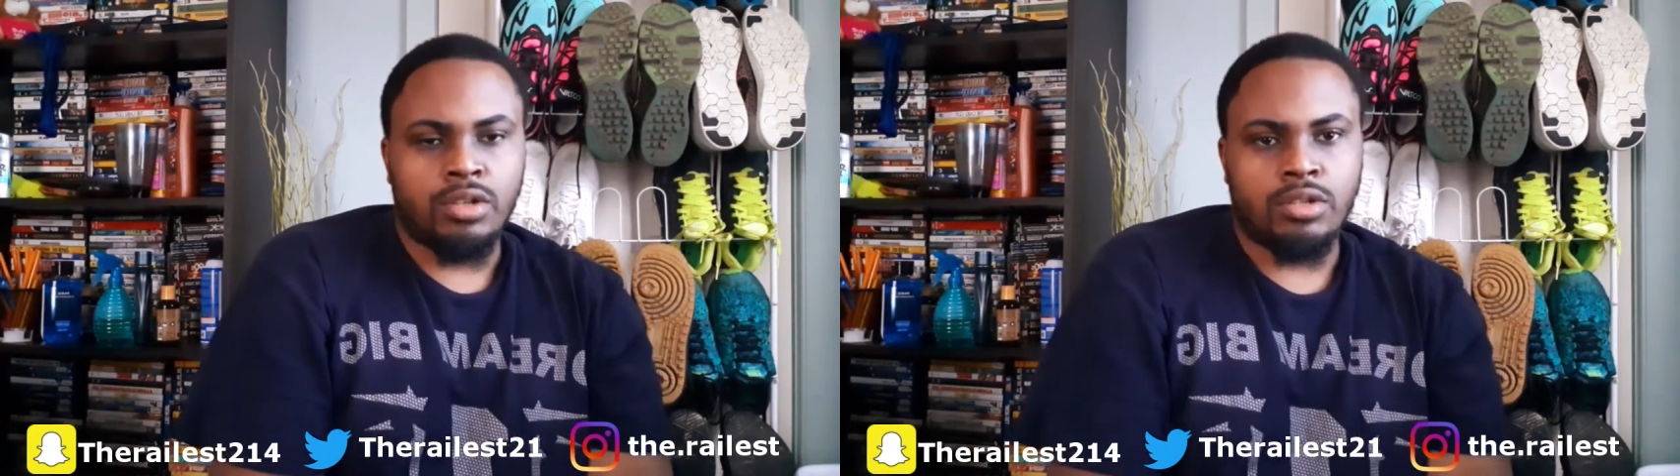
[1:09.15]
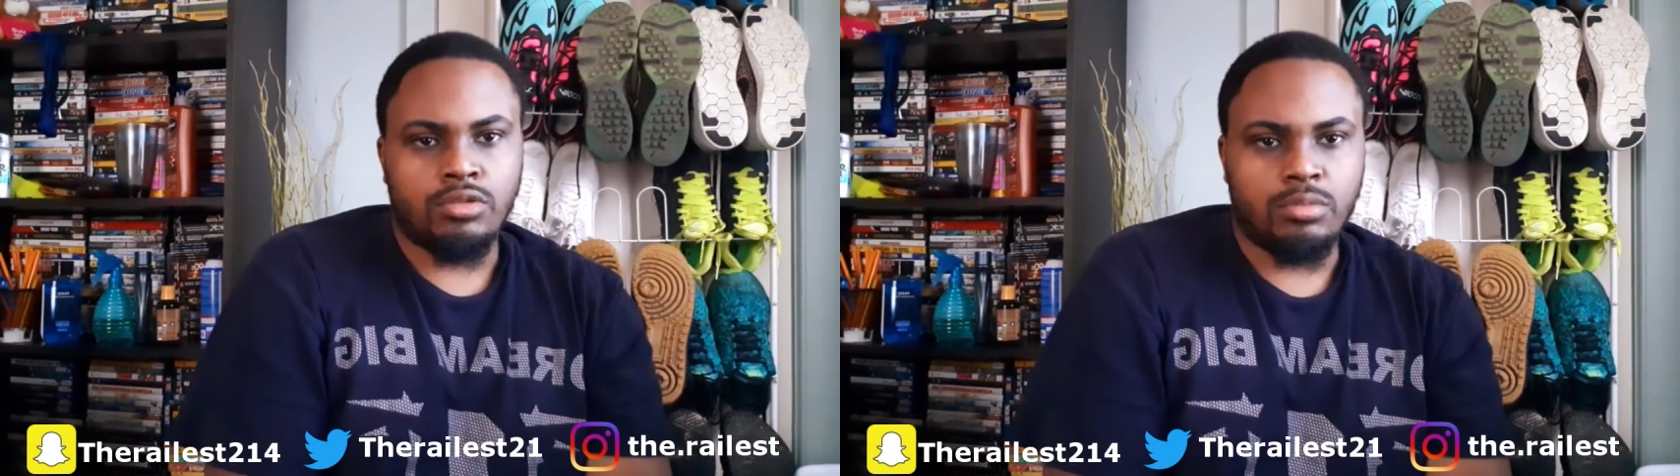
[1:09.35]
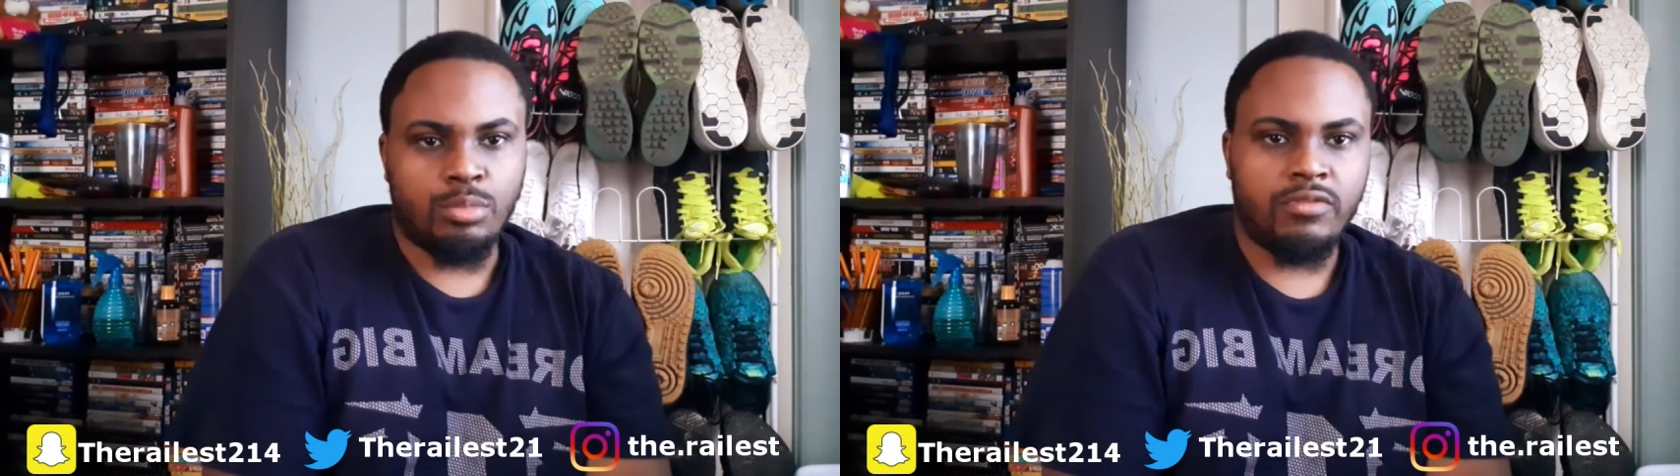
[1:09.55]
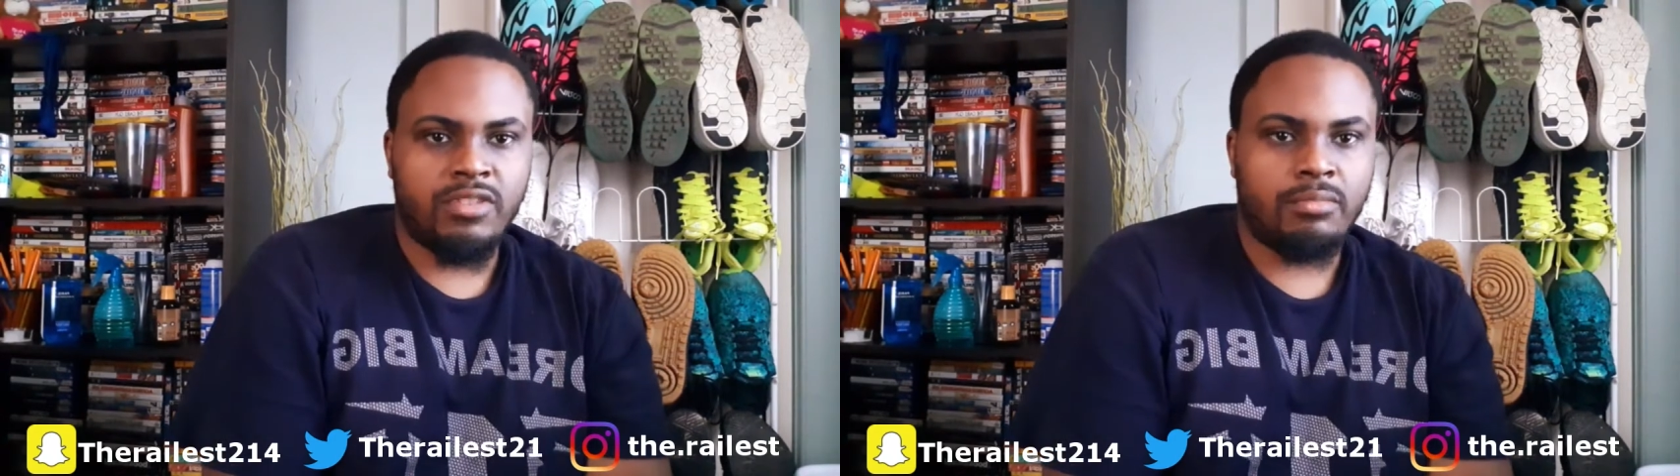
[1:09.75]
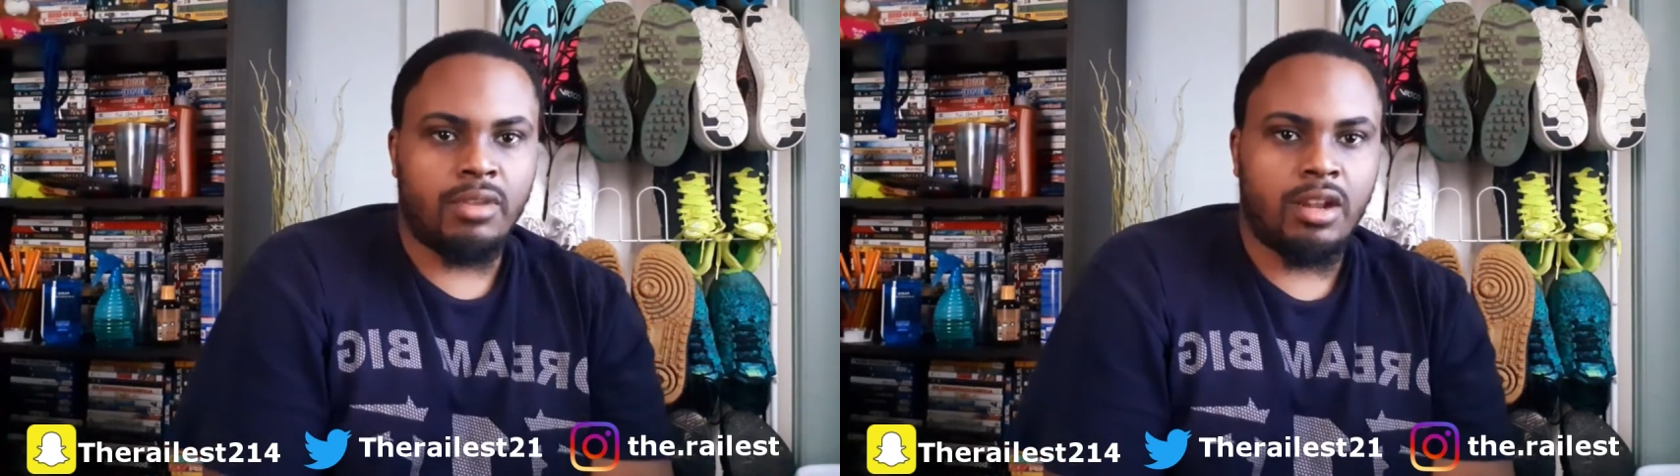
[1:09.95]
So the movie
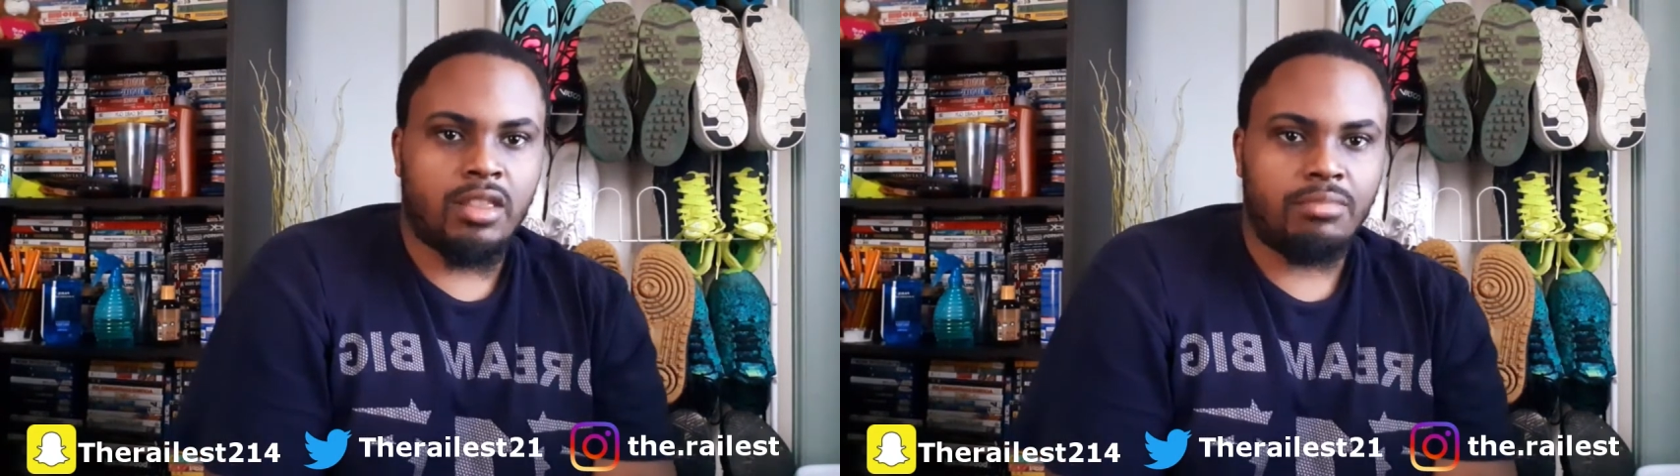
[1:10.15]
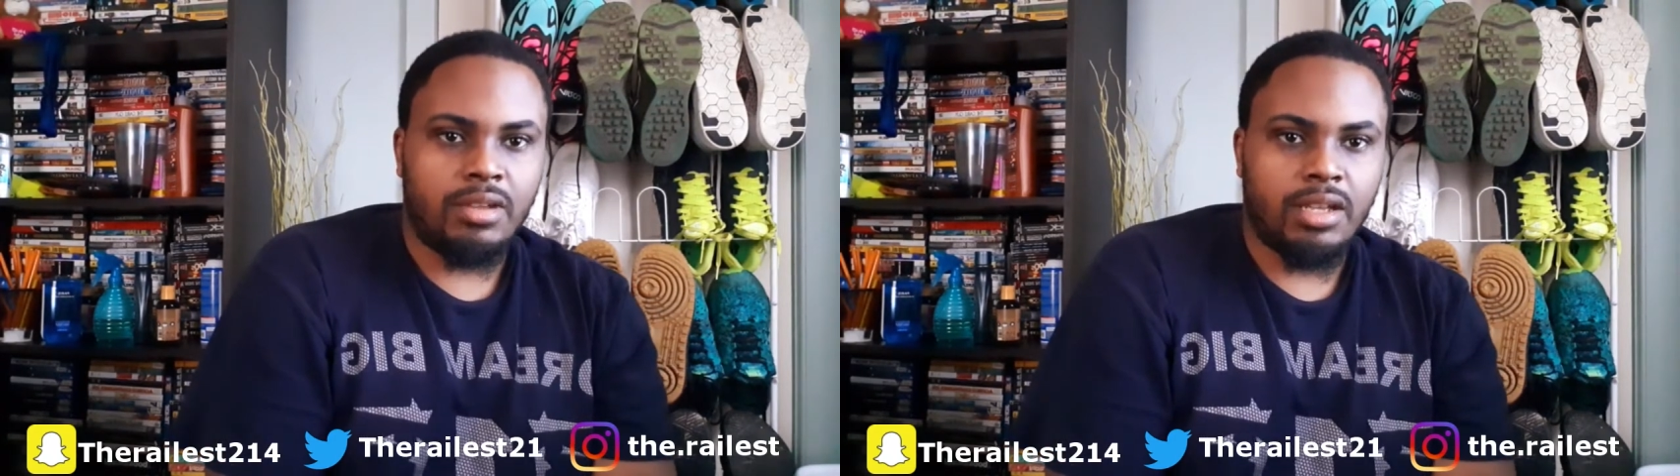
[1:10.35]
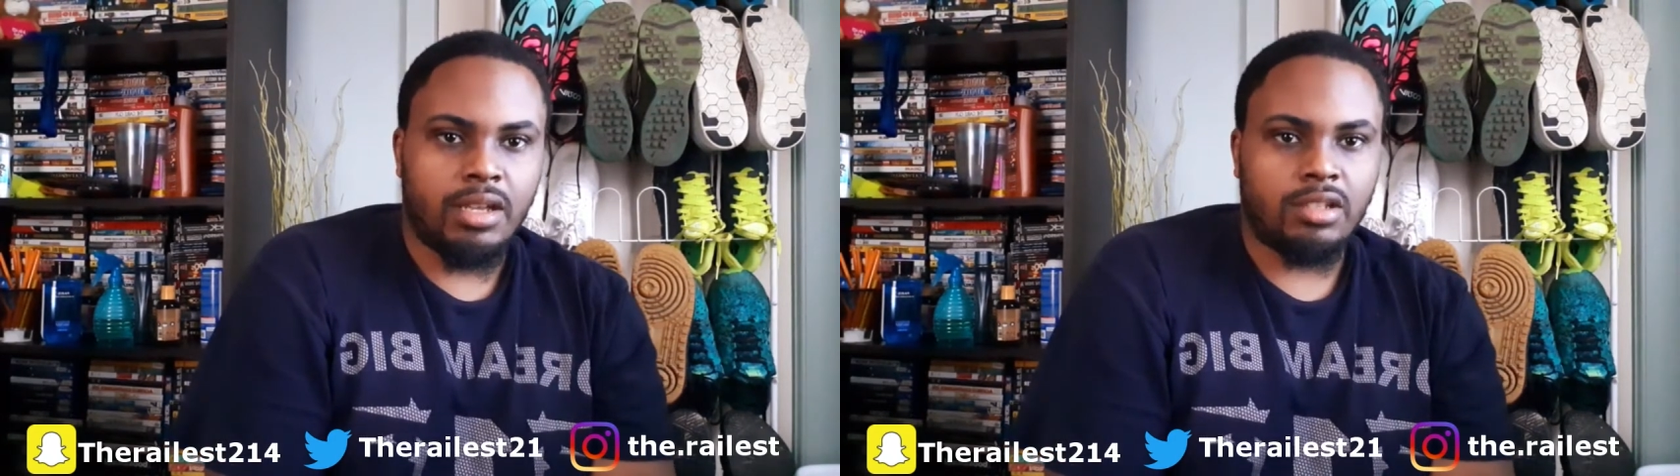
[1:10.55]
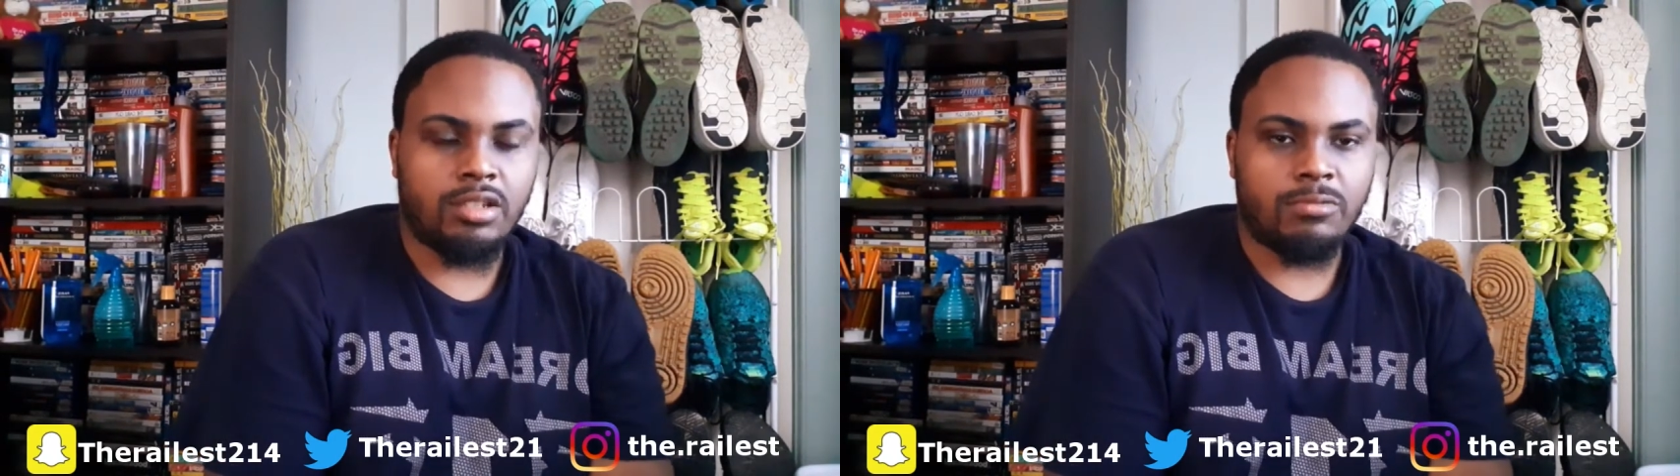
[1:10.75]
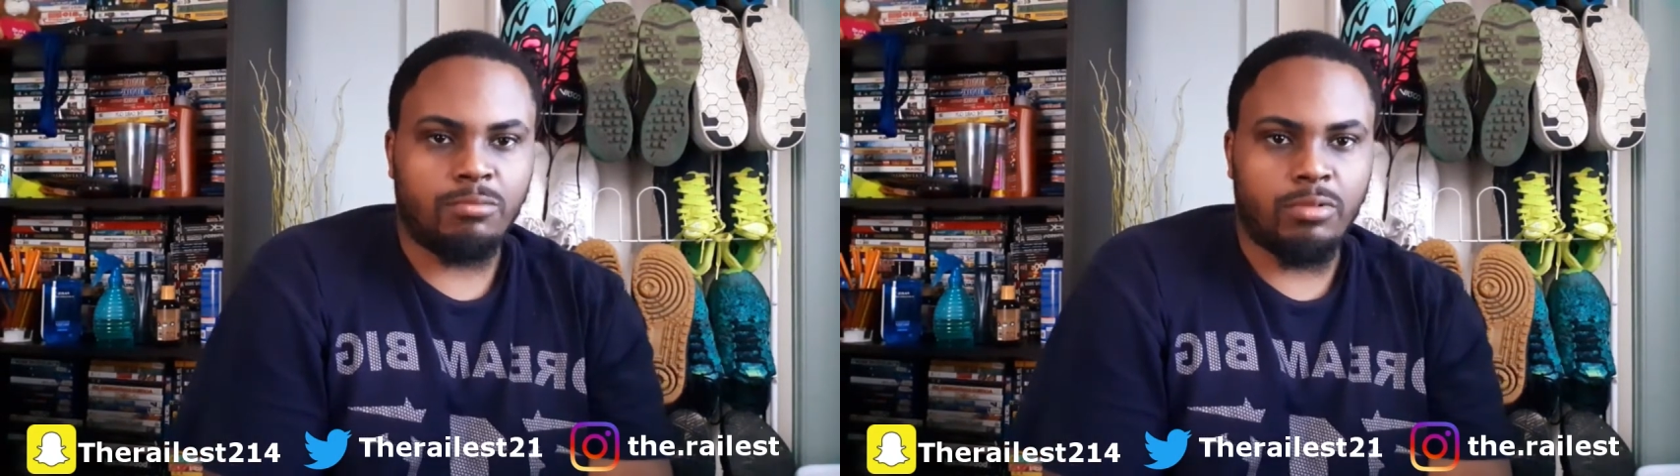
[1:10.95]
immediately begins
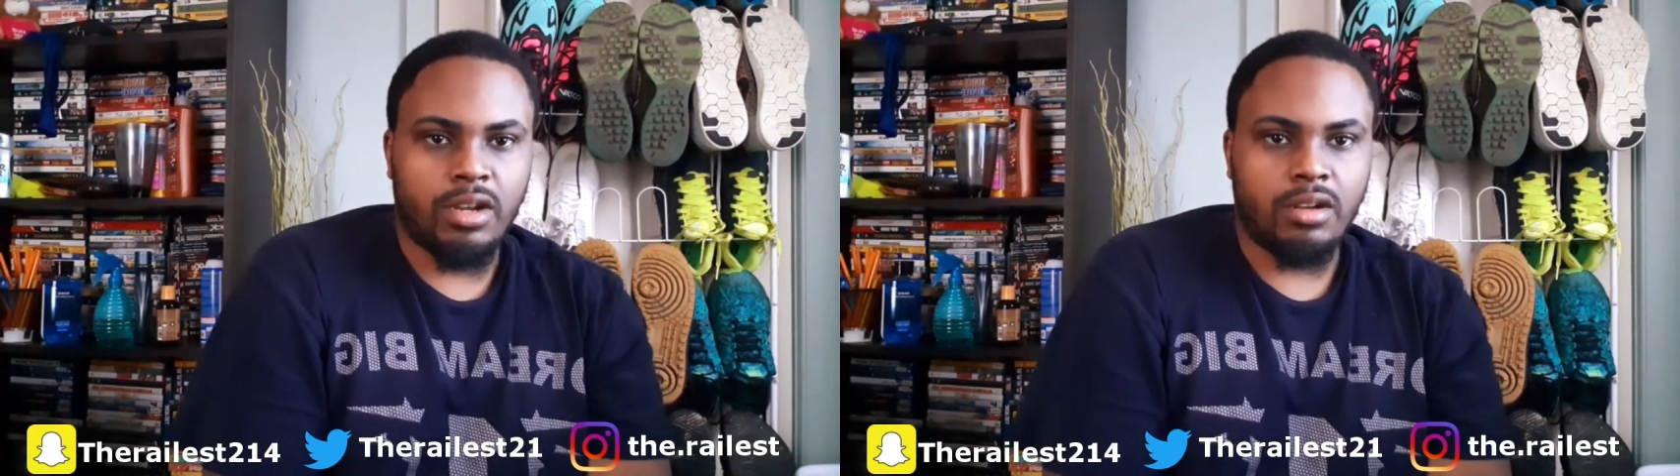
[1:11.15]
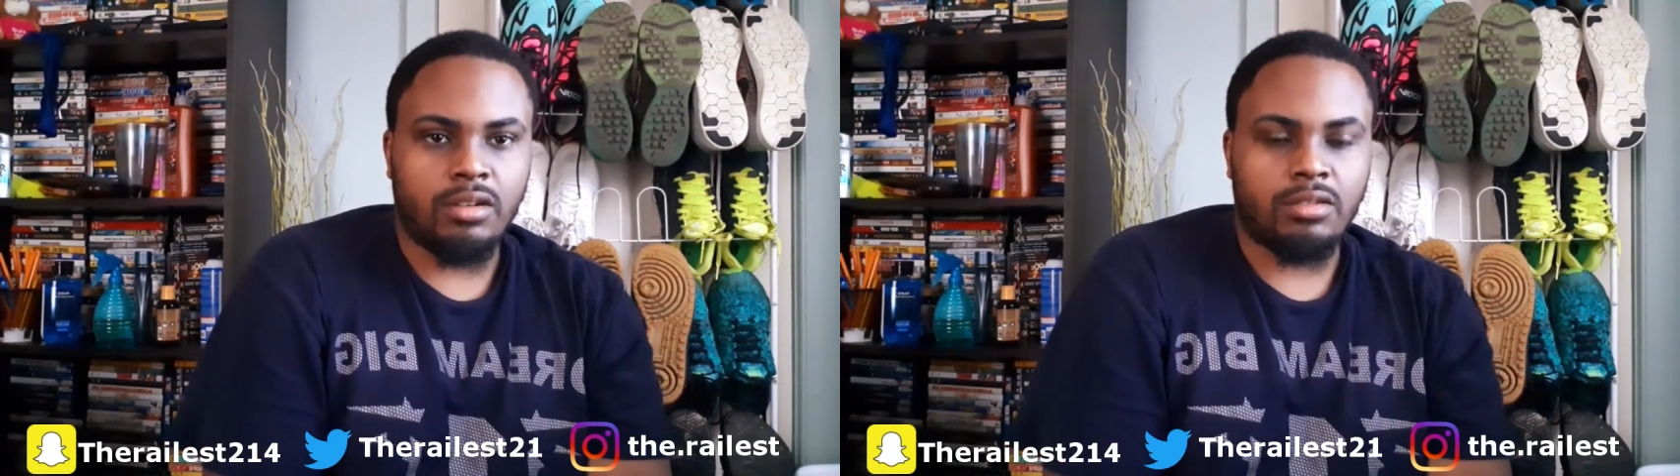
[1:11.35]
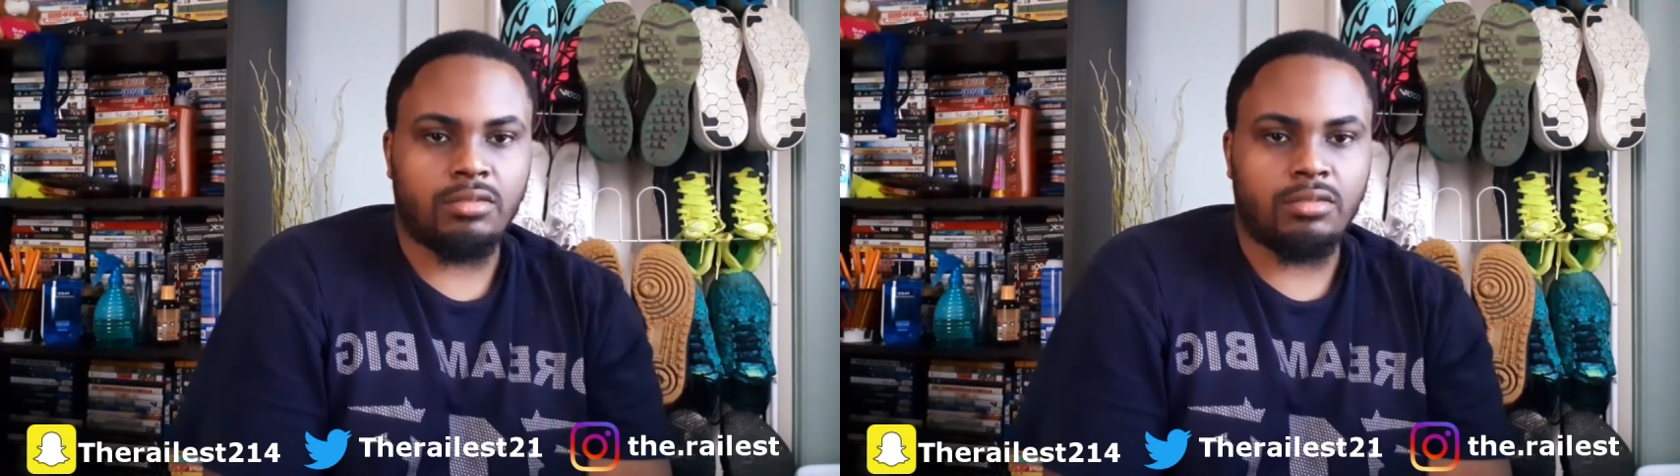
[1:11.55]
where